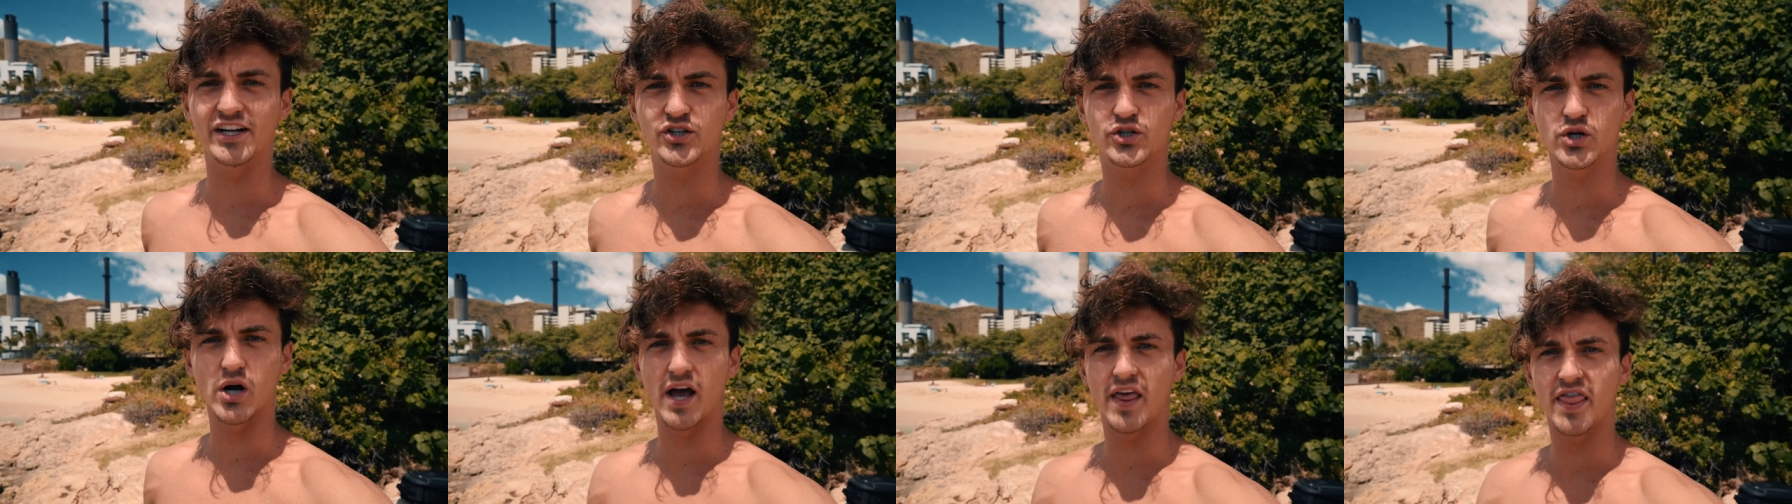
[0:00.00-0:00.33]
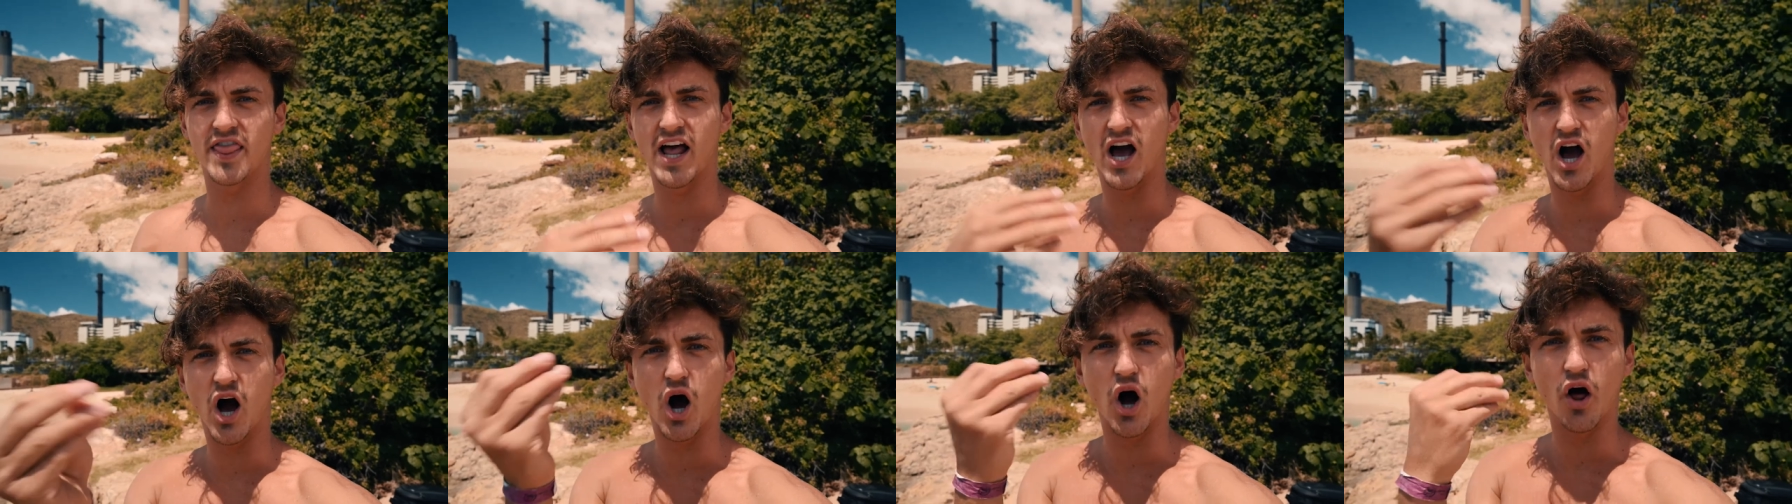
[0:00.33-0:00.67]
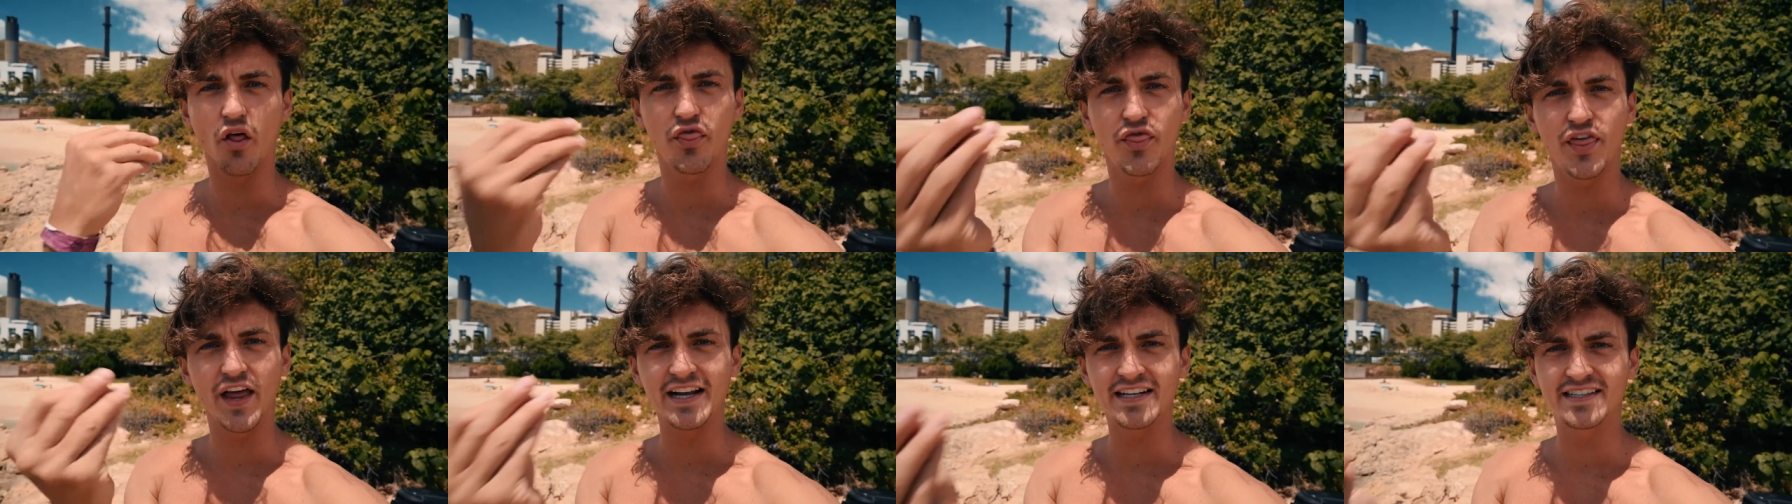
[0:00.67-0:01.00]
try that
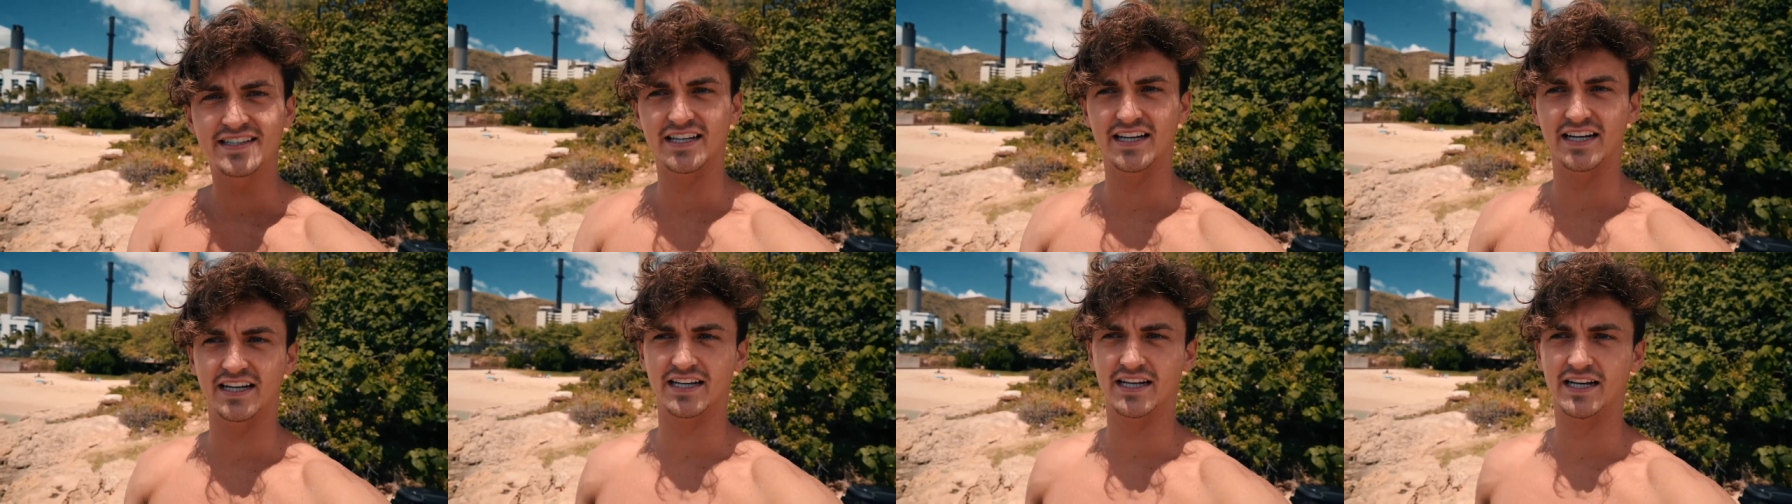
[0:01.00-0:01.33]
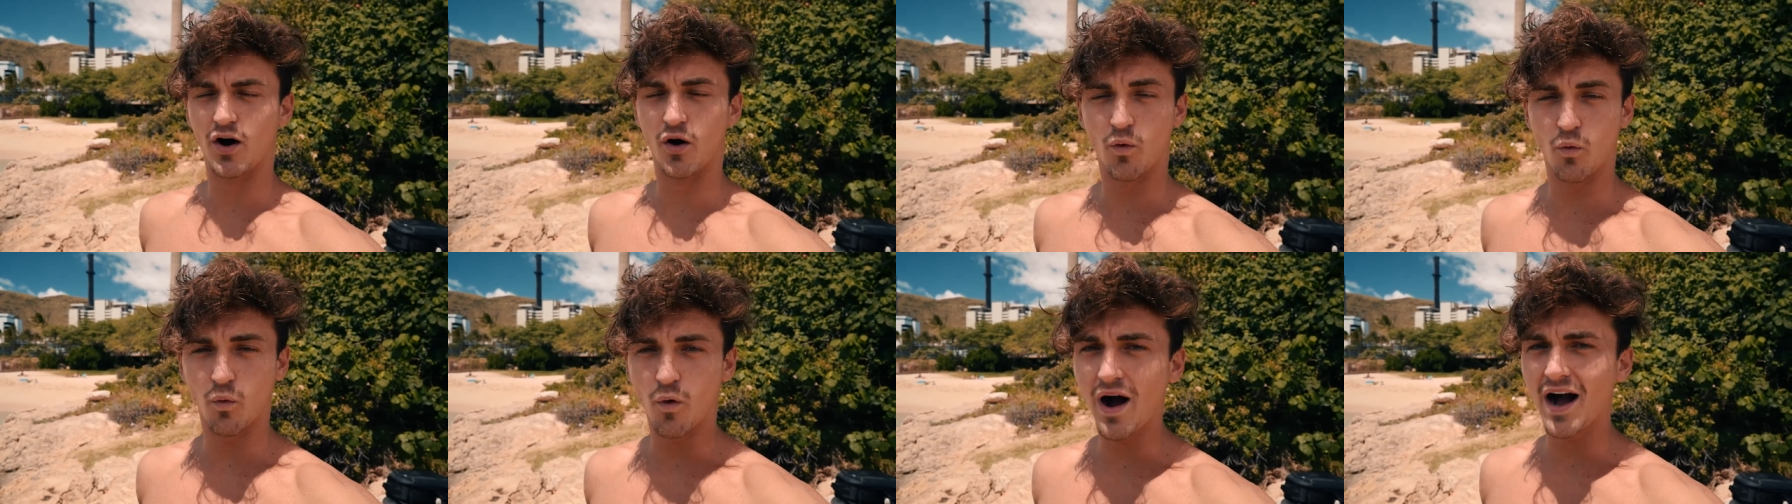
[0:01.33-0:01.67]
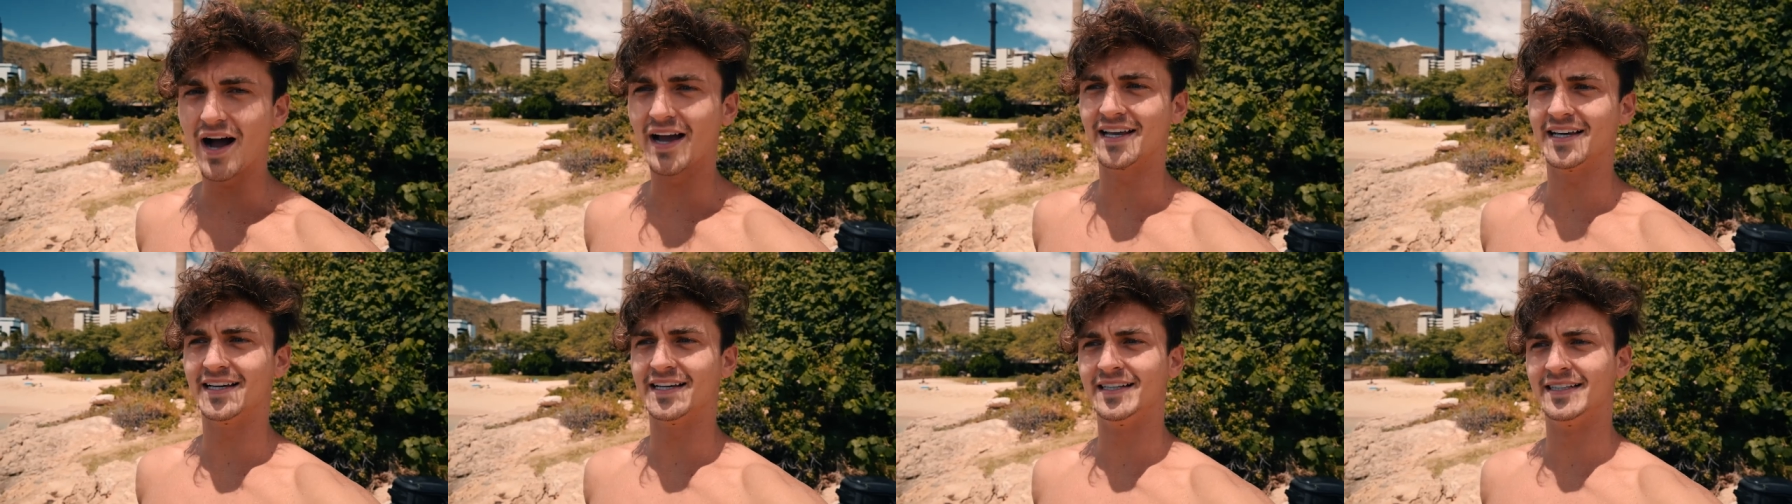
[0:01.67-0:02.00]
authentic
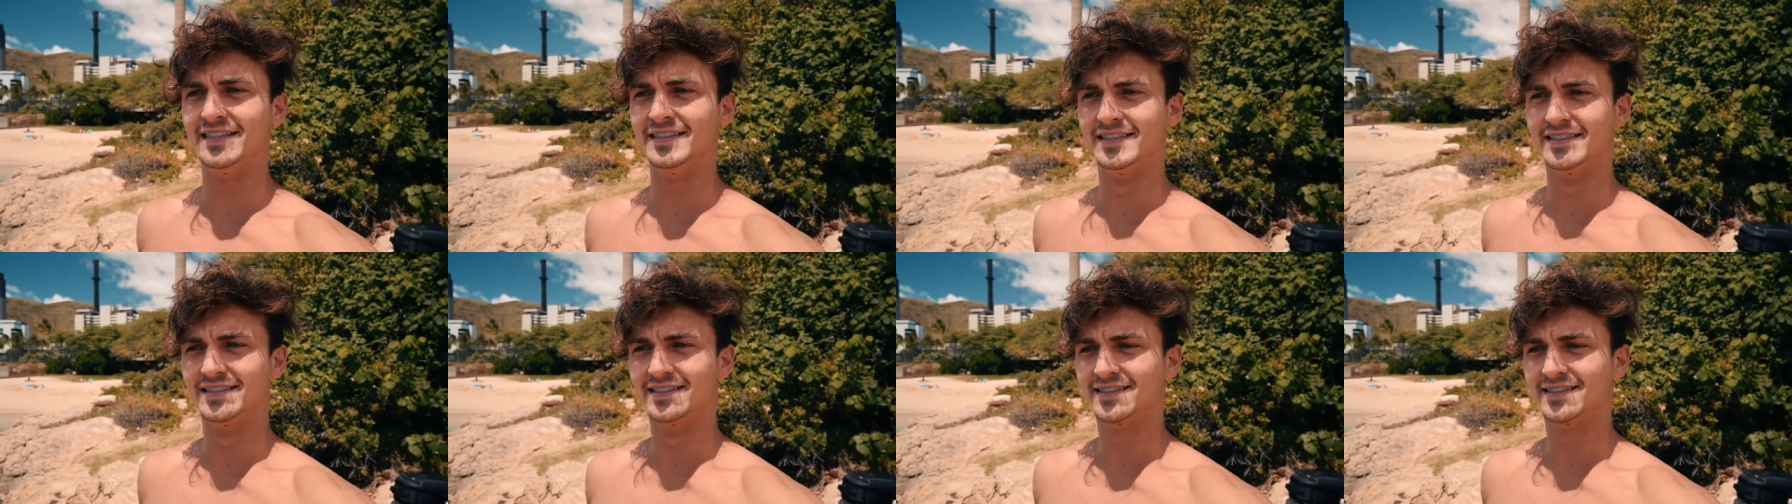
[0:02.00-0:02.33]
Hawaiian